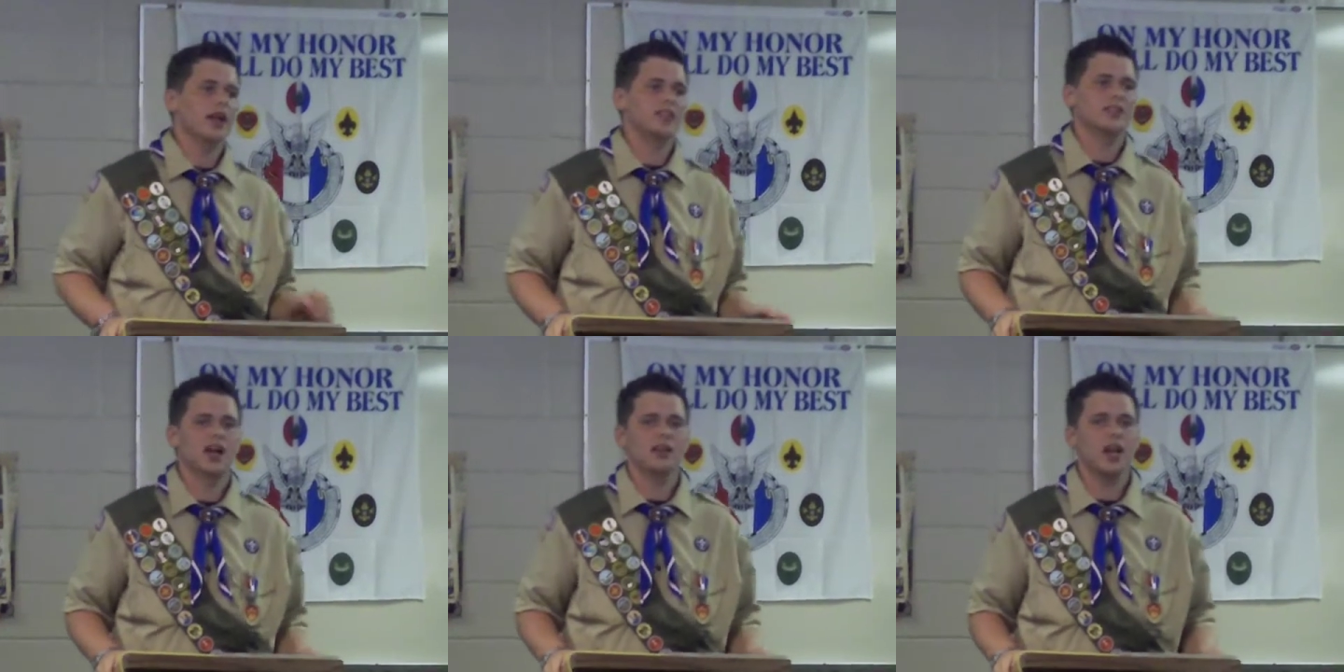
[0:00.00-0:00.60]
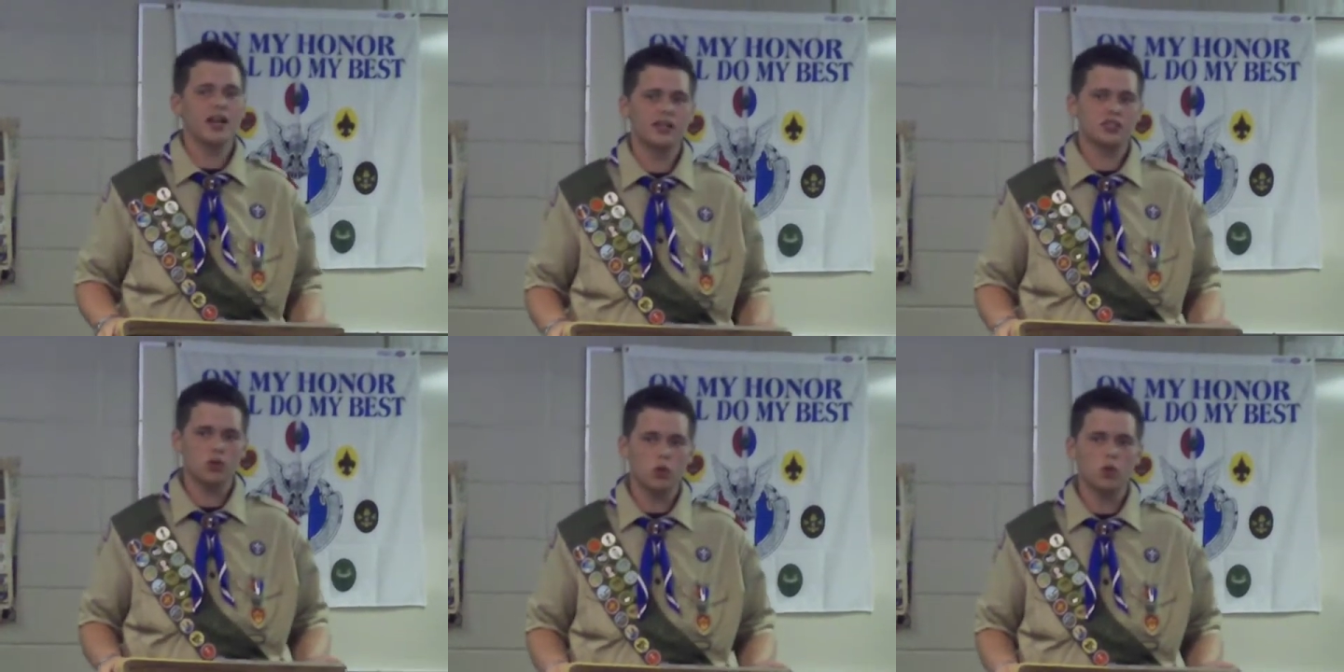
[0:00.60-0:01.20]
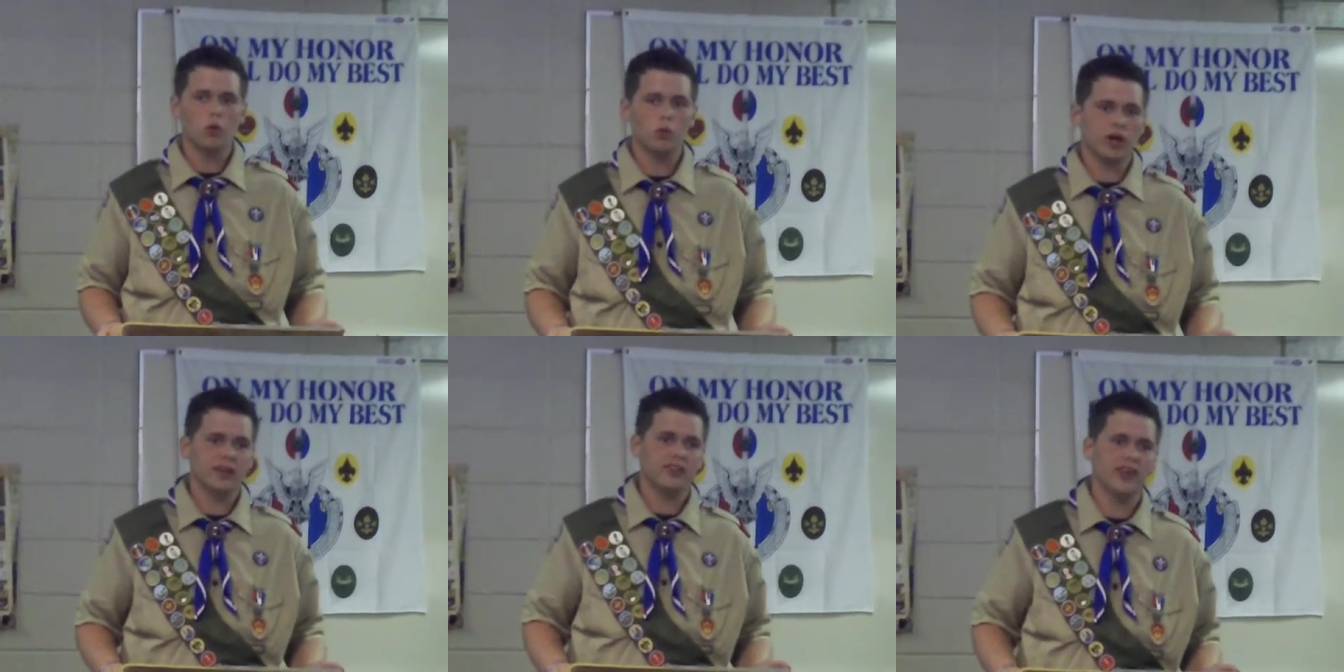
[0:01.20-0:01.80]
It's not like school
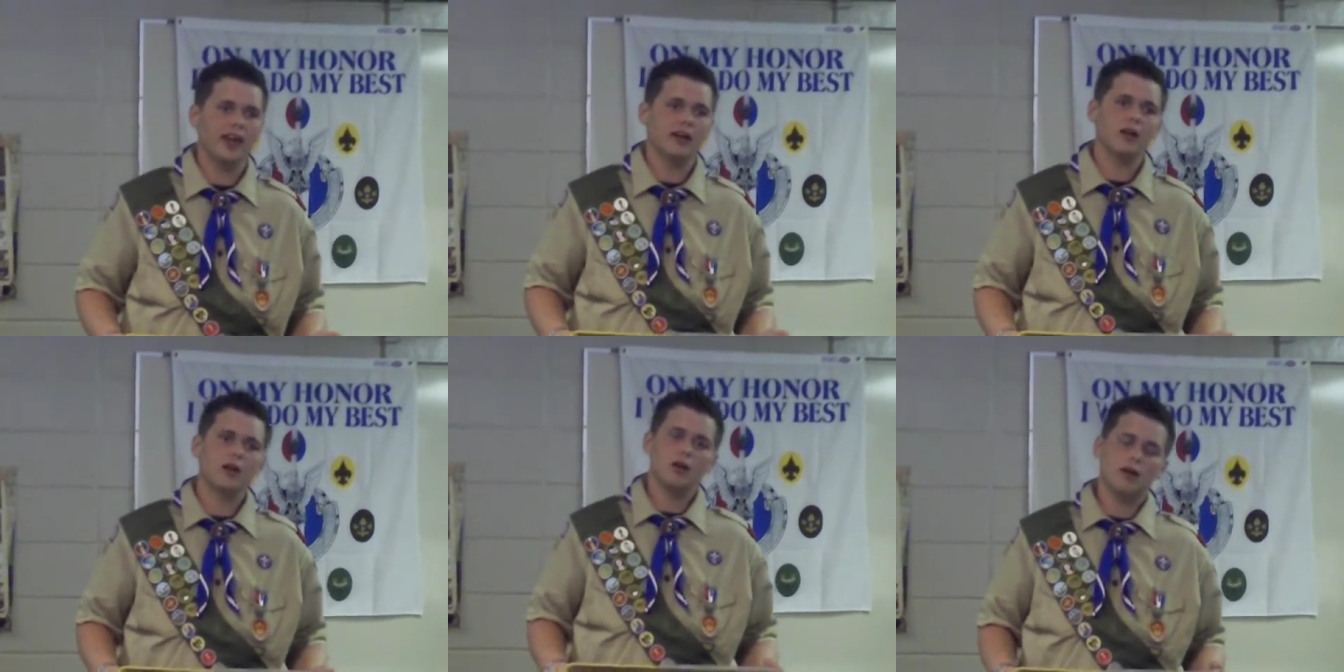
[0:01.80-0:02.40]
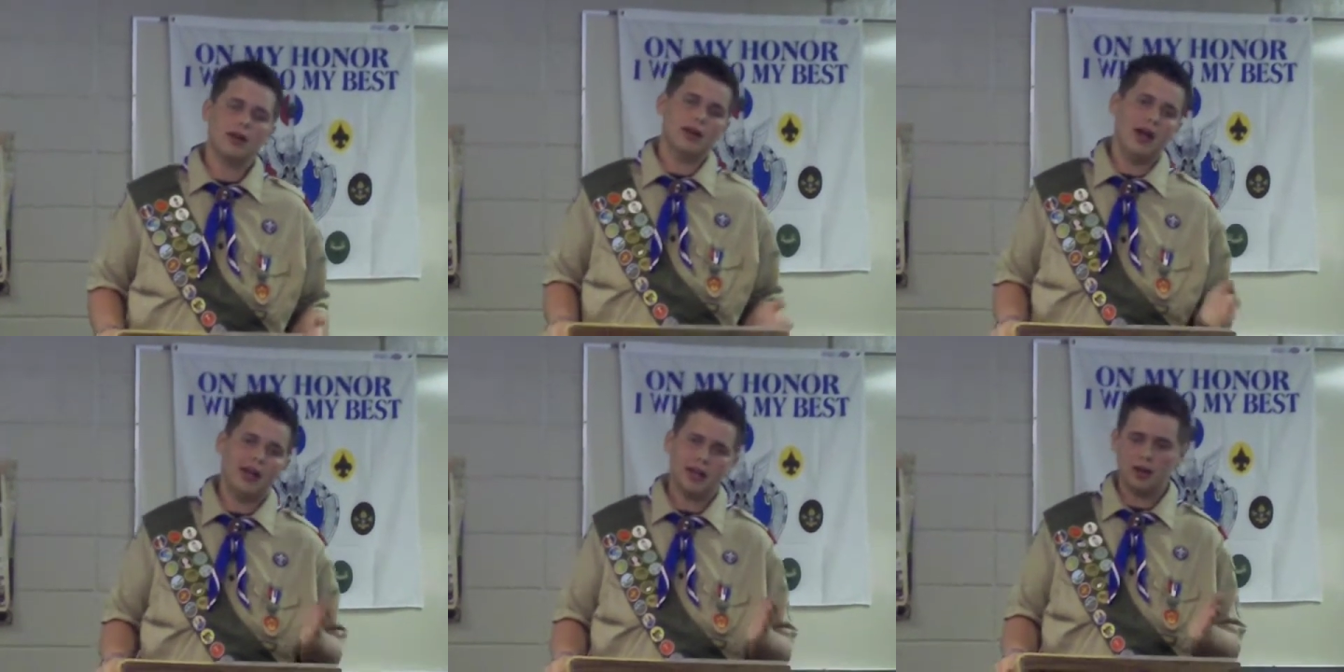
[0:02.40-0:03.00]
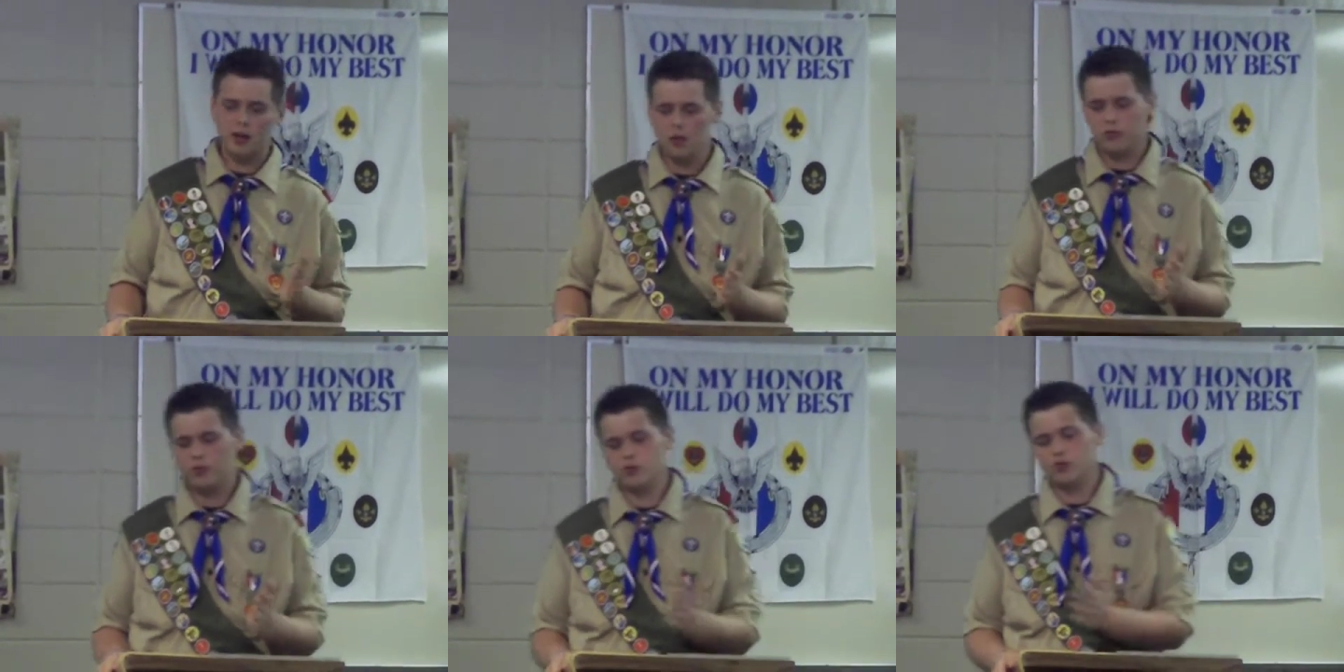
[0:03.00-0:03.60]
where it's like, okay, I can go
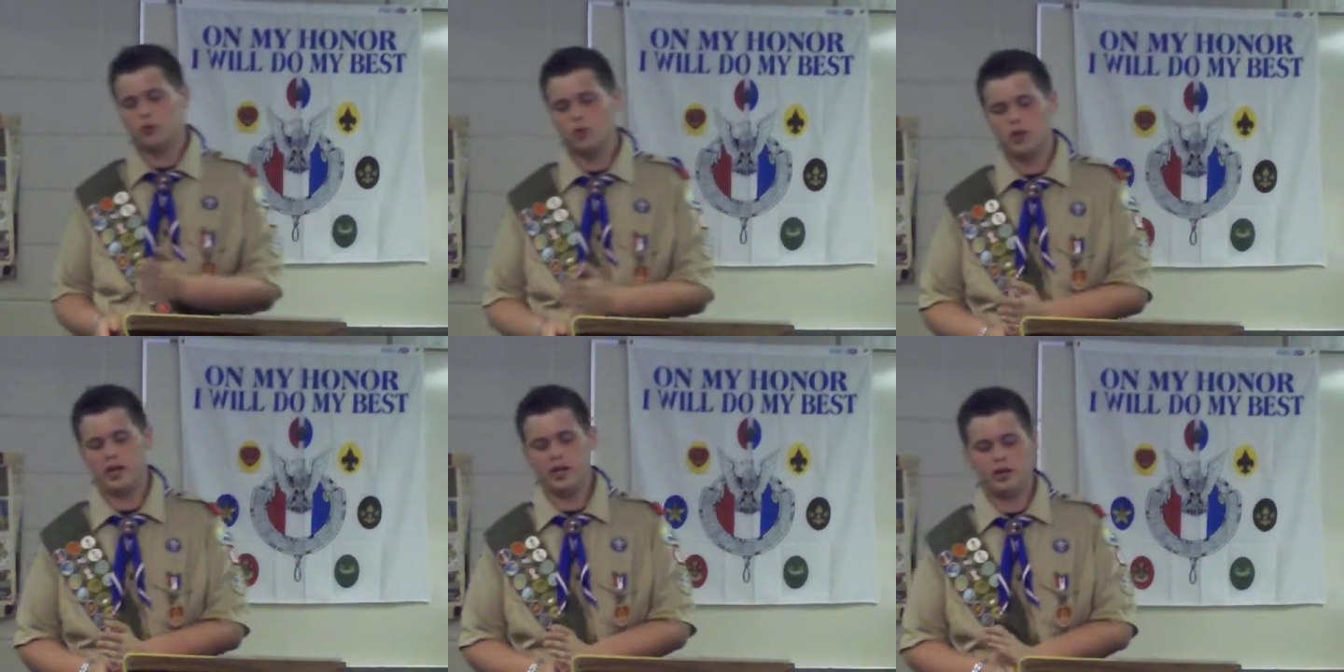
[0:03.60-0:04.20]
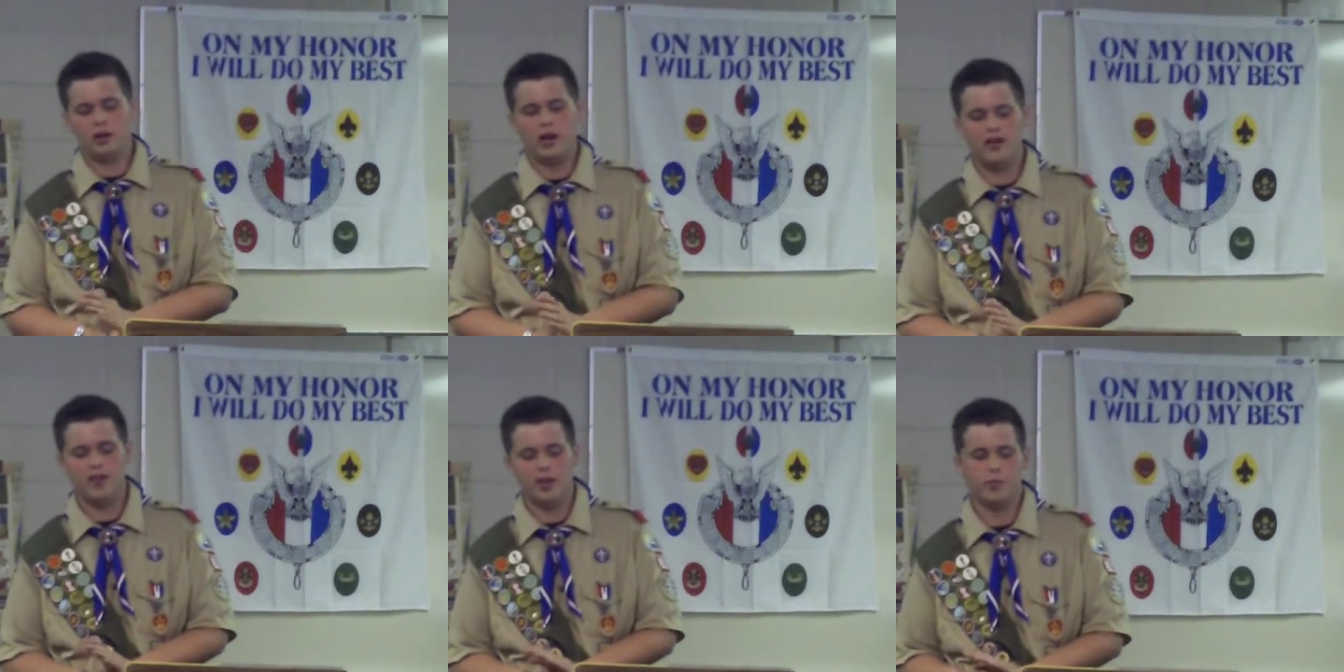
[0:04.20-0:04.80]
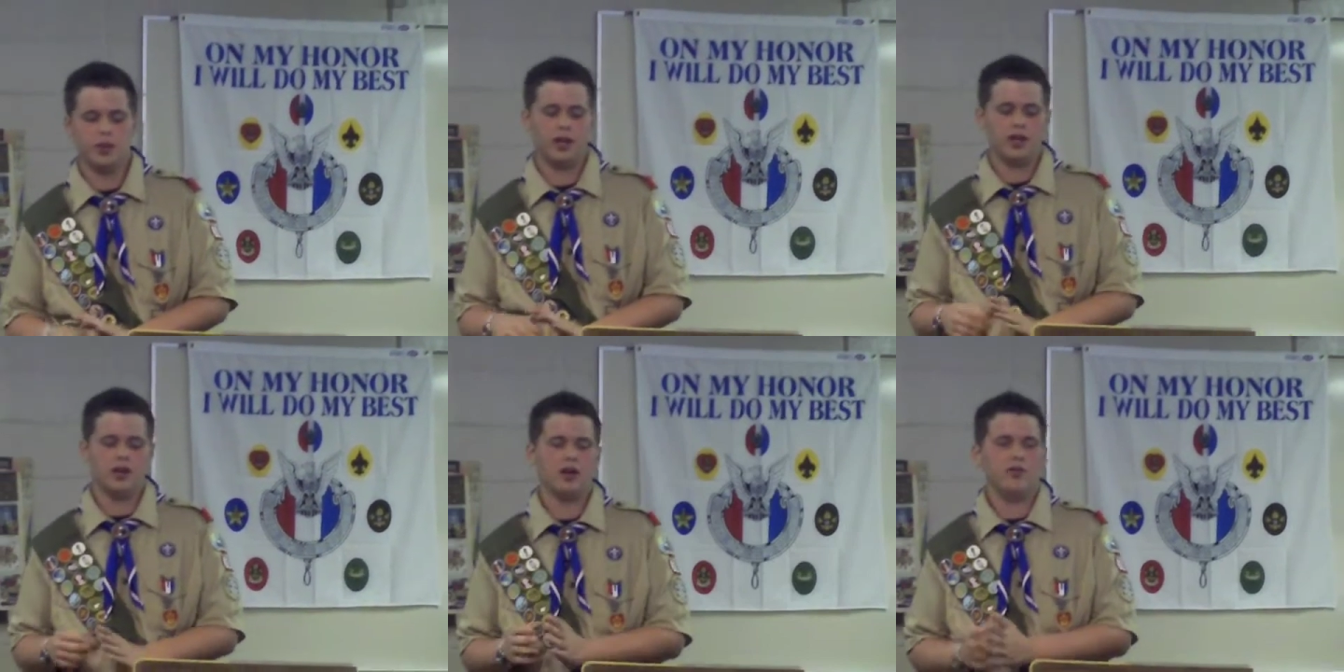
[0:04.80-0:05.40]
through school and it'll have like a
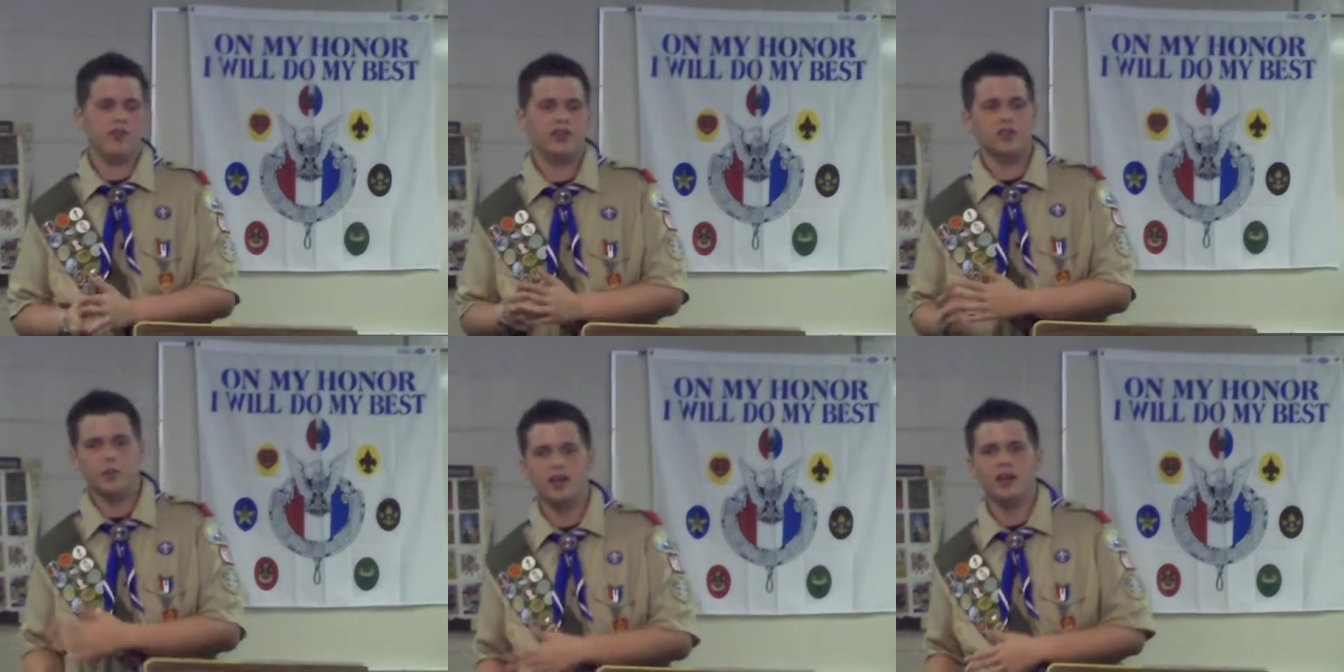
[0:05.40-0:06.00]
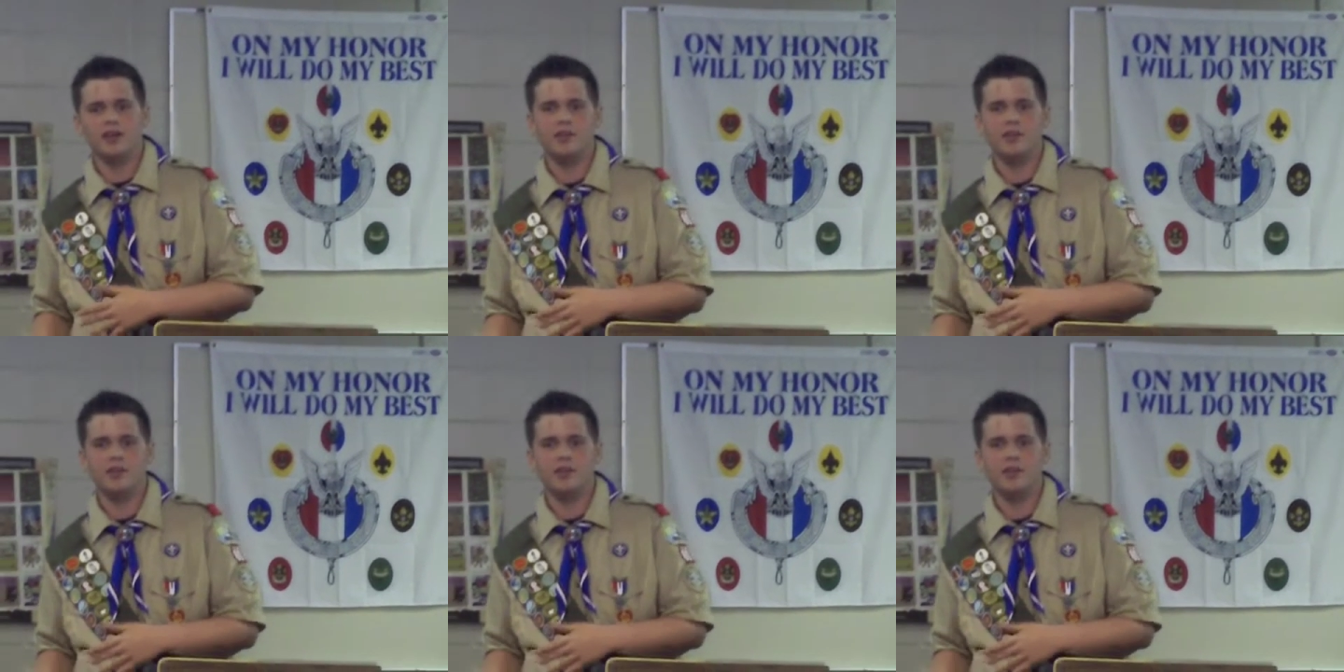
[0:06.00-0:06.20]
big effect on my life.